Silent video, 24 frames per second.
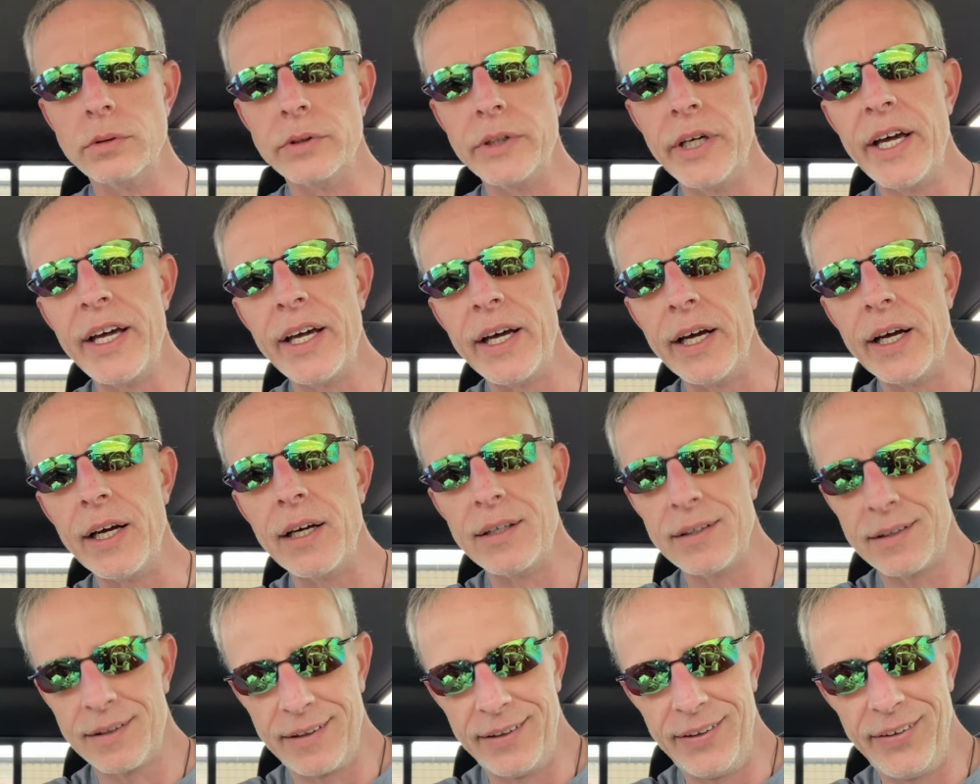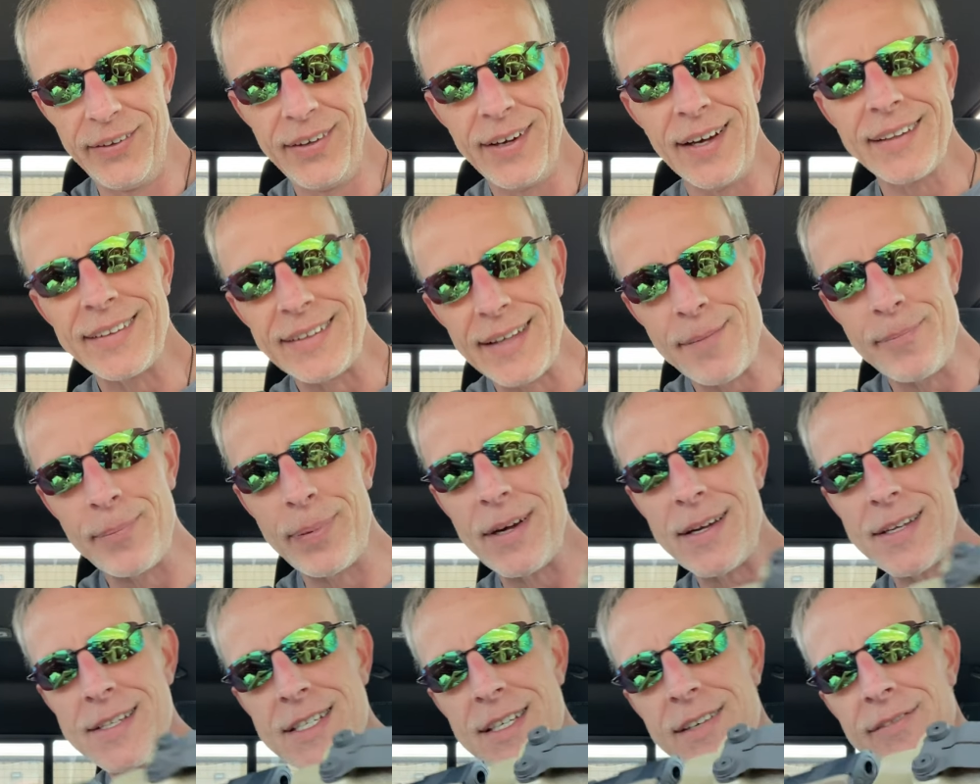yeah. You got that
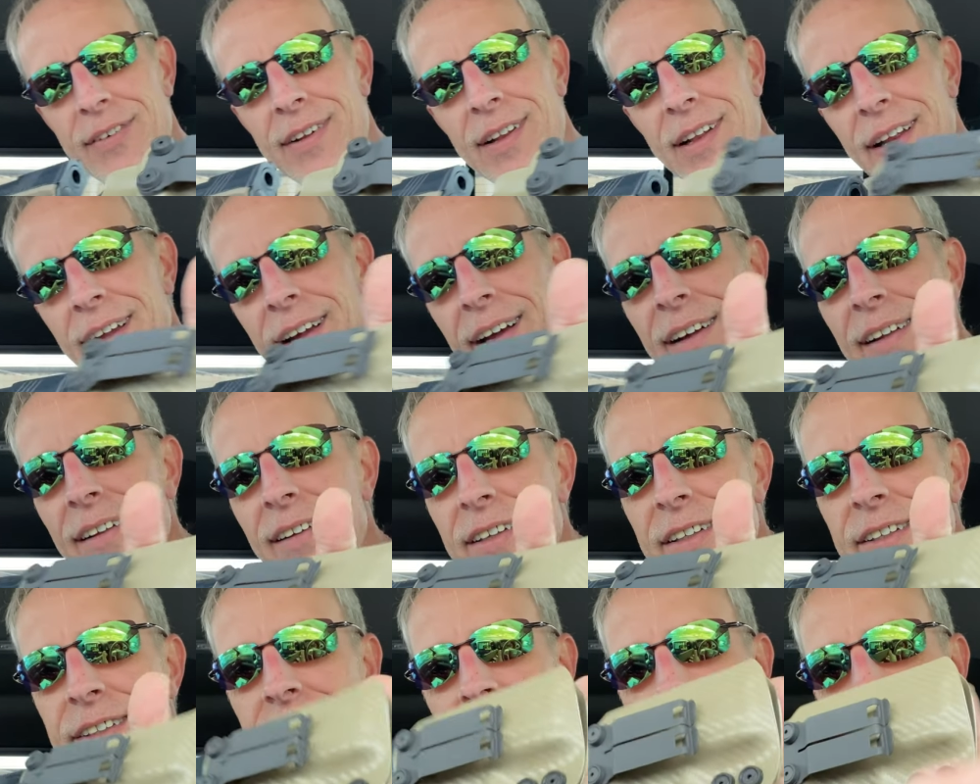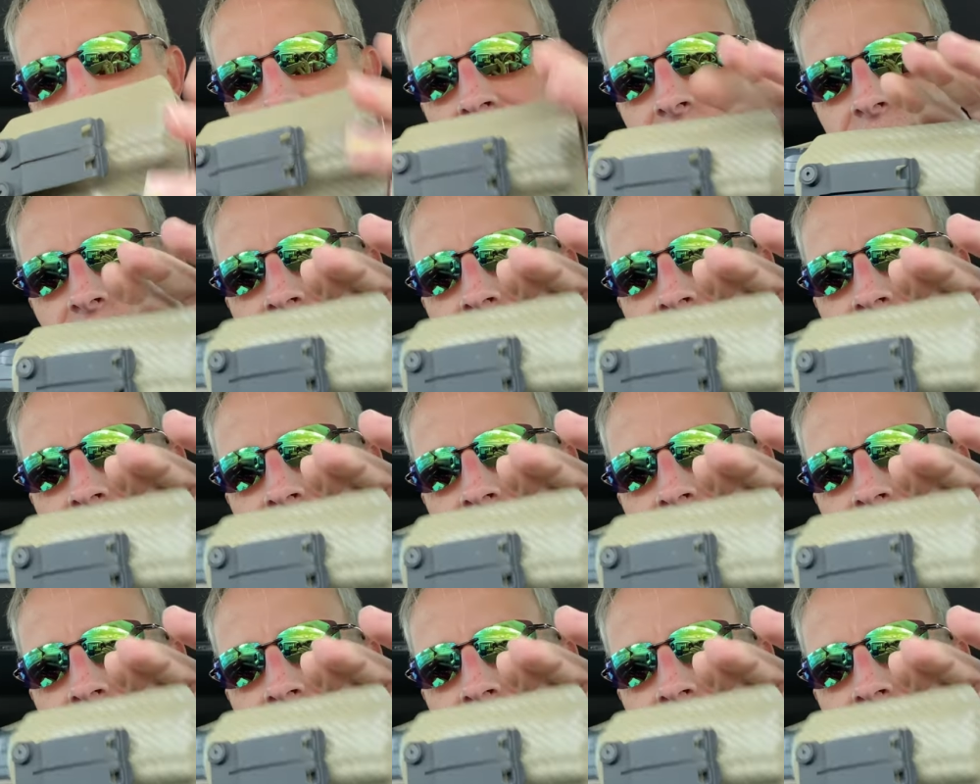positive click. Check that